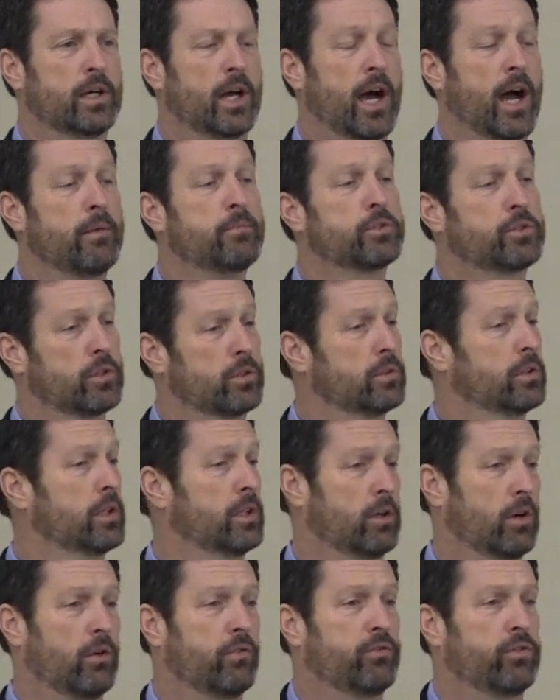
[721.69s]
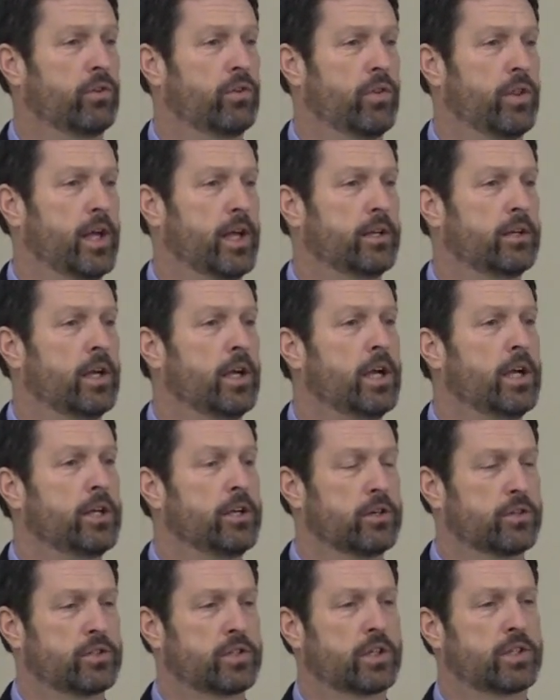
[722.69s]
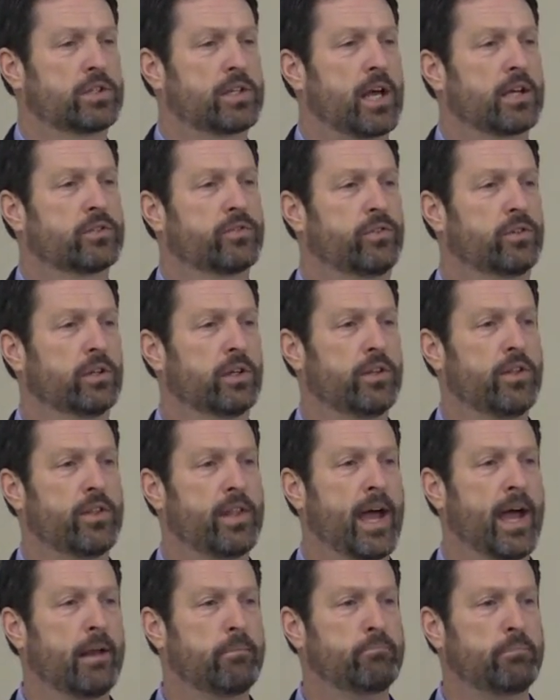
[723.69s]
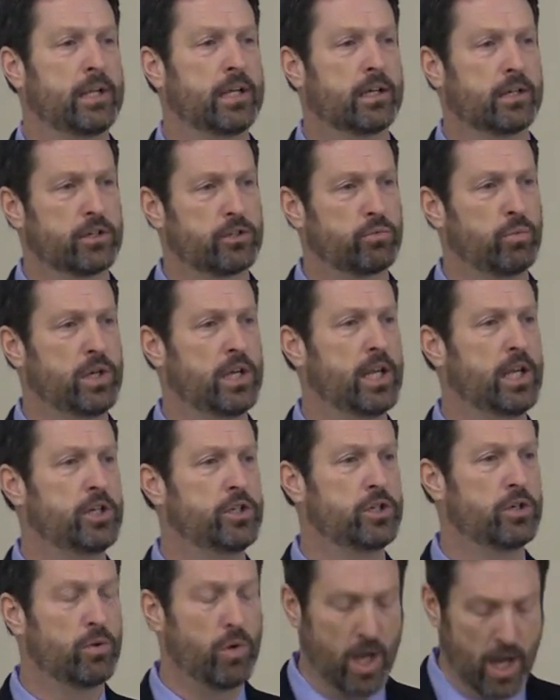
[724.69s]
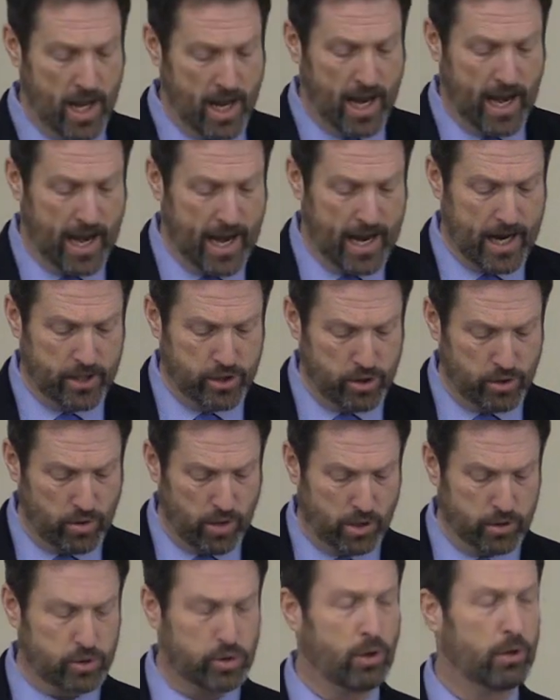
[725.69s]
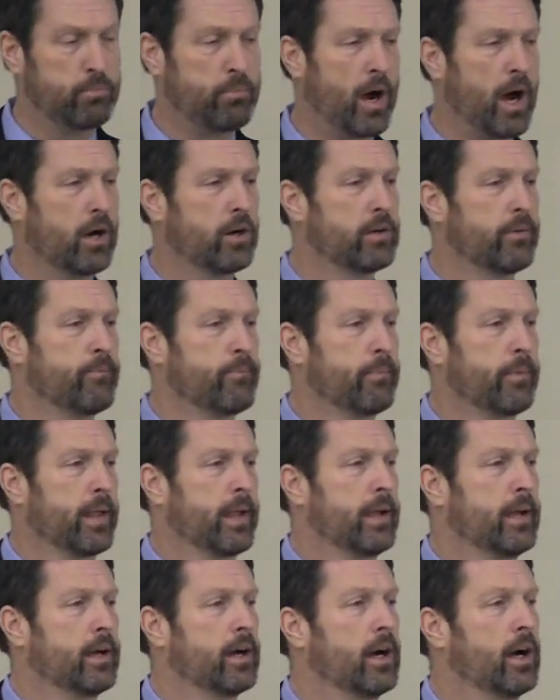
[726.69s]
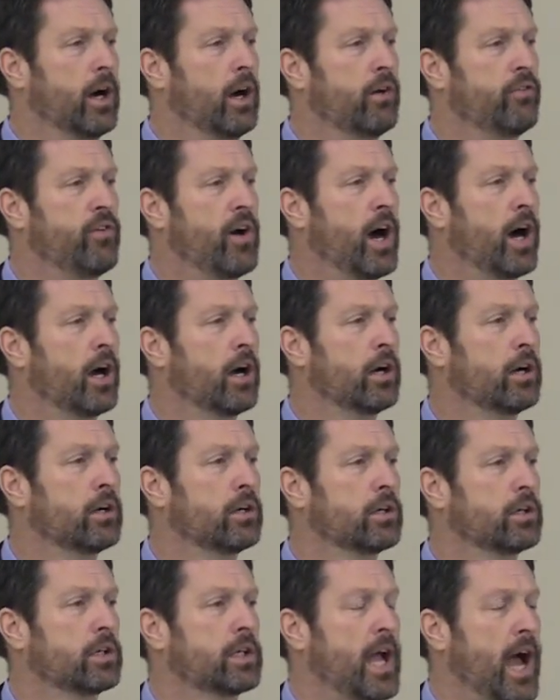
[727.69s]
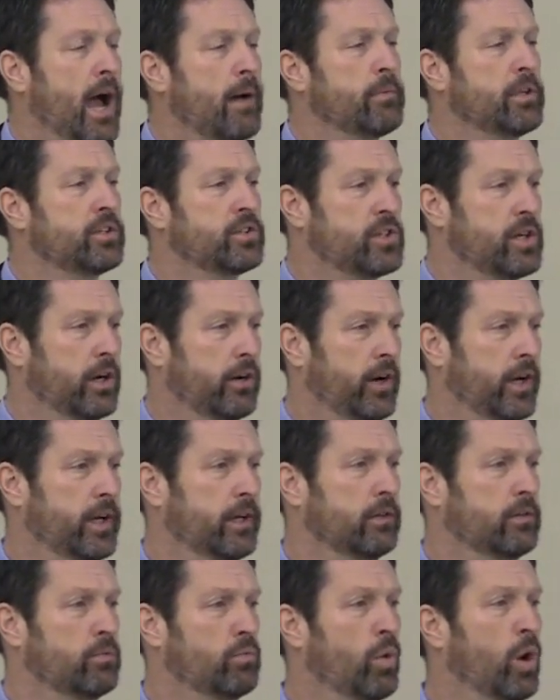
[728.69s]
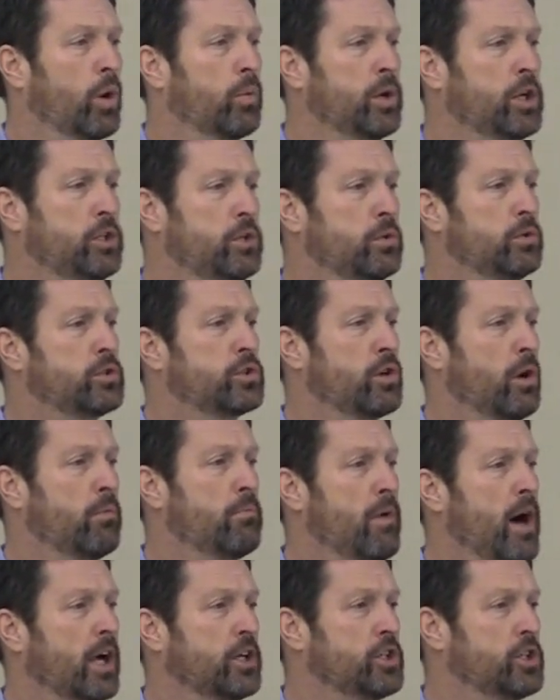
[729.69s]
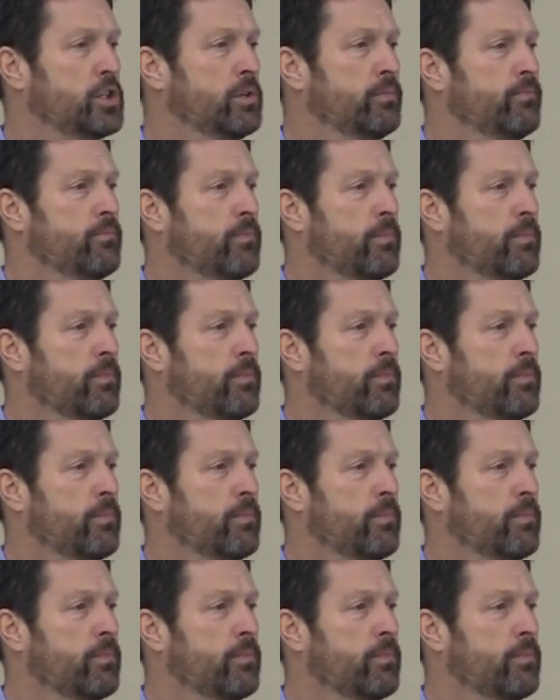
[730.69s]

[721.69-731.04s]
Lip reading: I'm certainly hopeful that you're successful in that, because we need you. And you're also a part of our Commons area where we do so much.